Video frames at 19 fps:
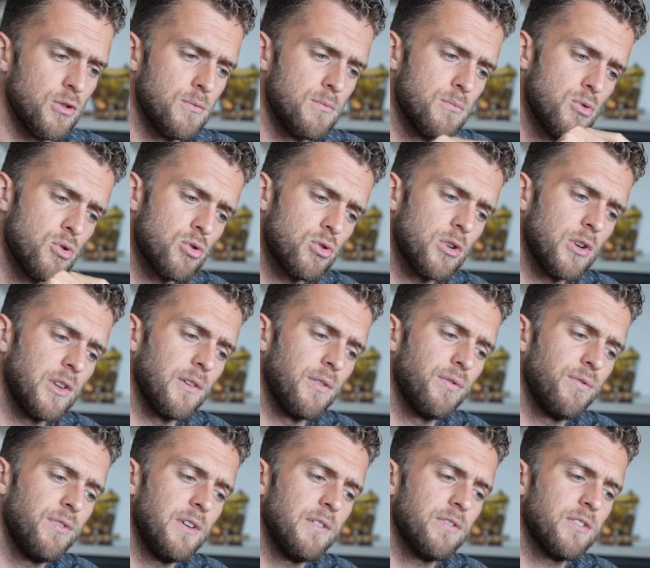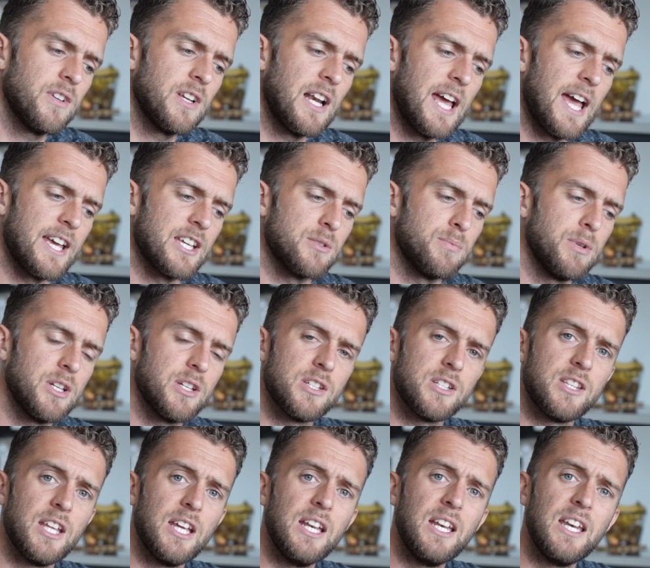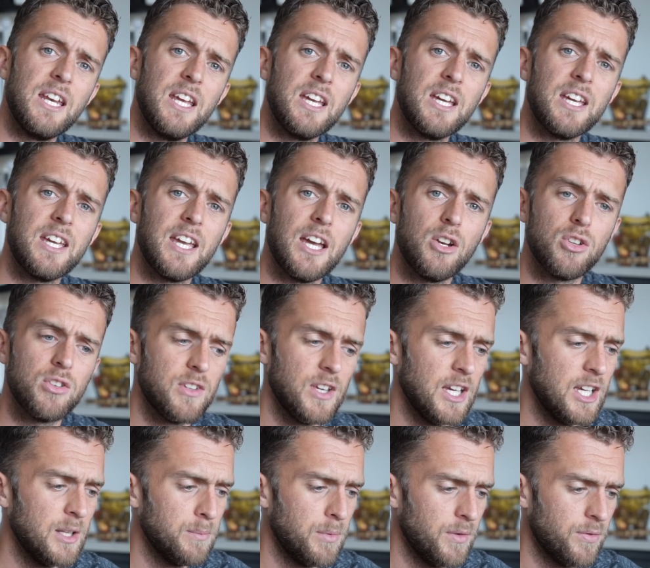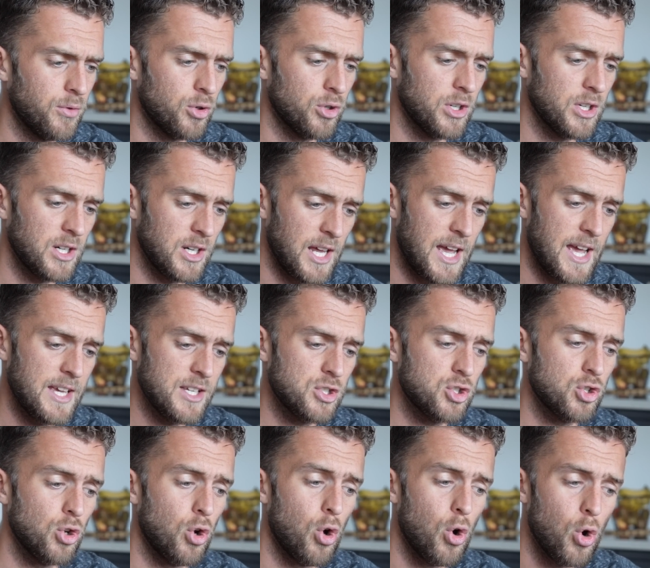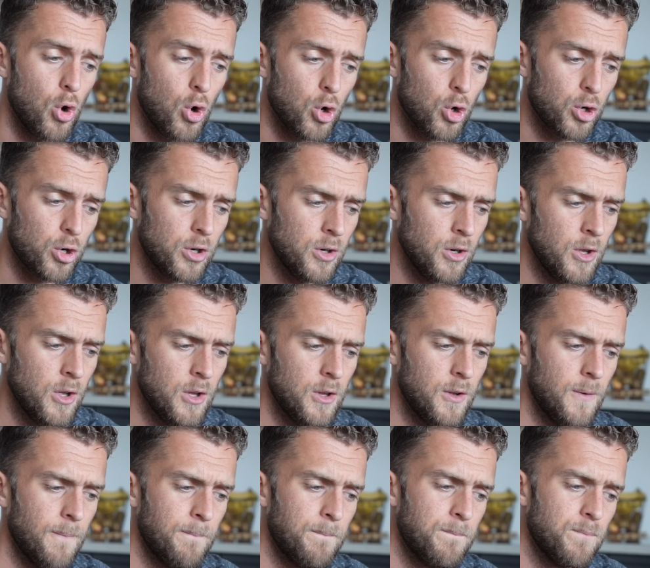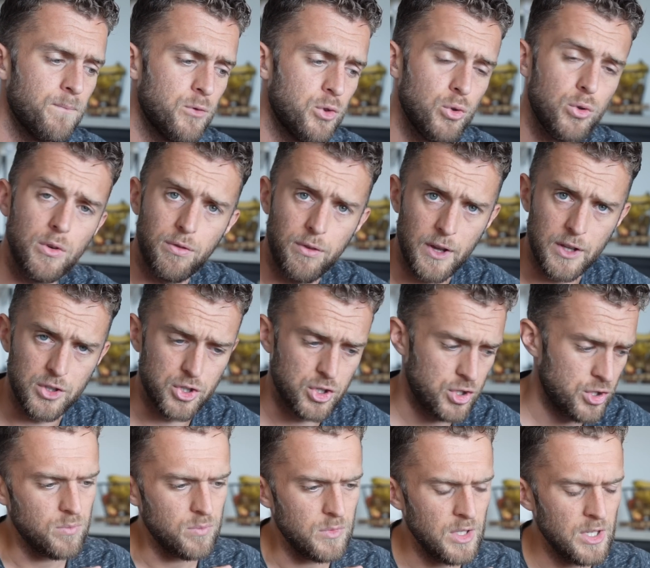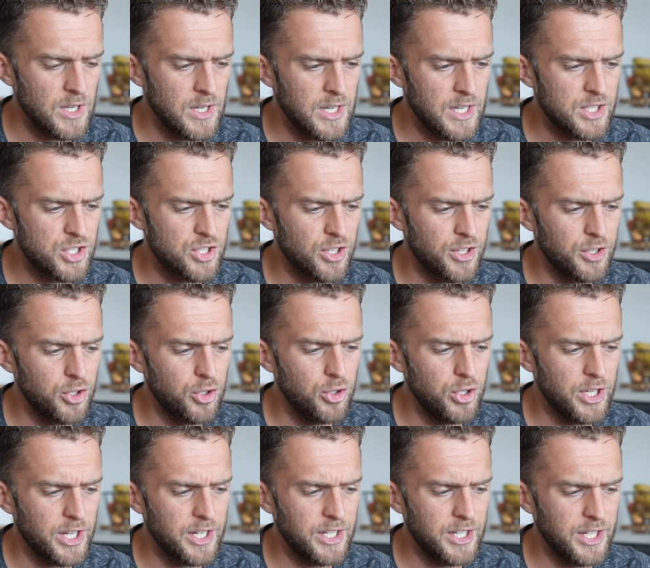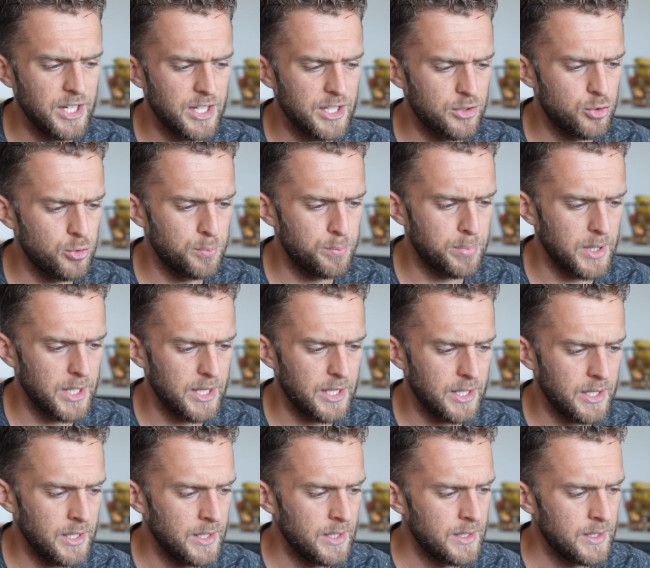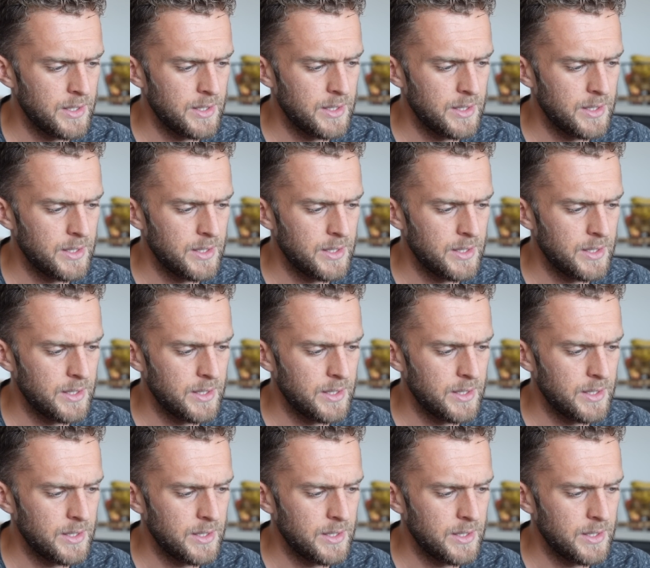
more on the 5th glass, because then Nick cannot take it before the glass or to the fence. It's not a good idea to play